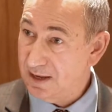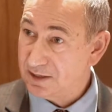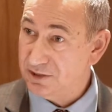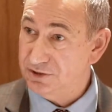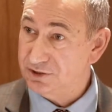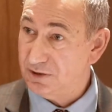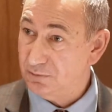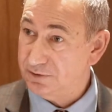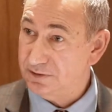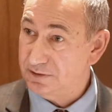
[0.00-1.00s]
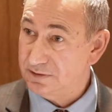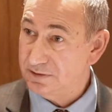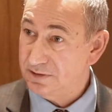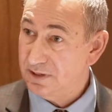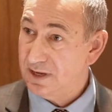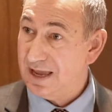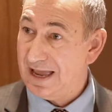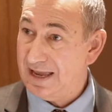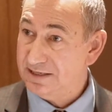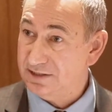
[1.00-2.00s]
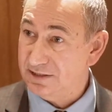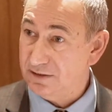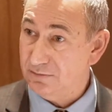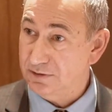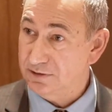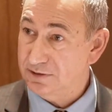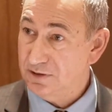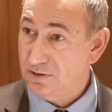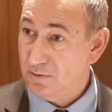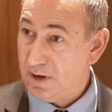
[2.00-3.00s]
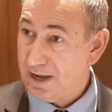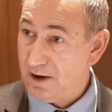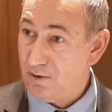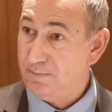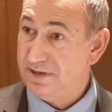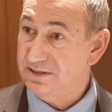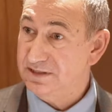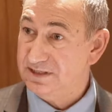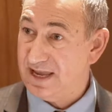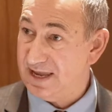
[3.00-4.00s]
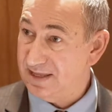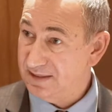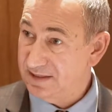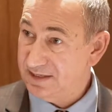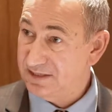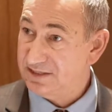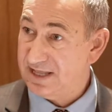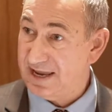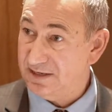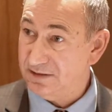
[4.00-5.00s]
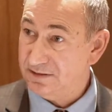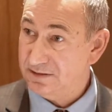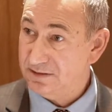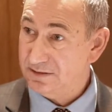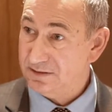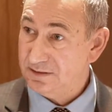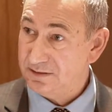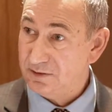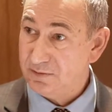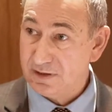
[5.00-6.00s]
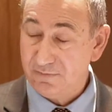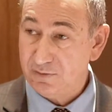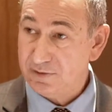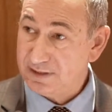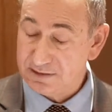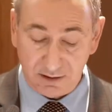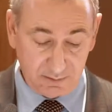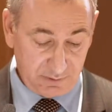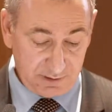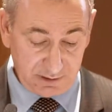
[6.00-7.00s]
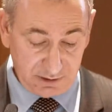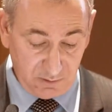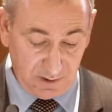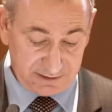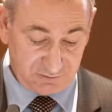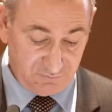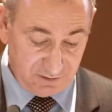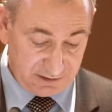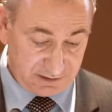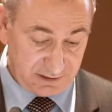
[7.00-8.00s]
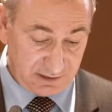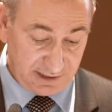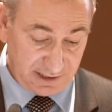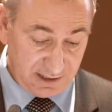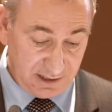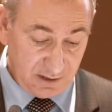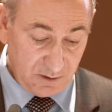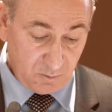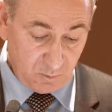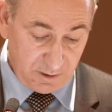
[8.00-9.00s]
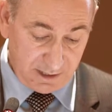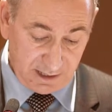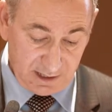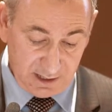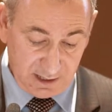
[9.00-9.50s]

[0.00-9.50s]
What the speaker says: consultants, asset owners, who are helping set these standards. So I'll give you an example. In the US recently, we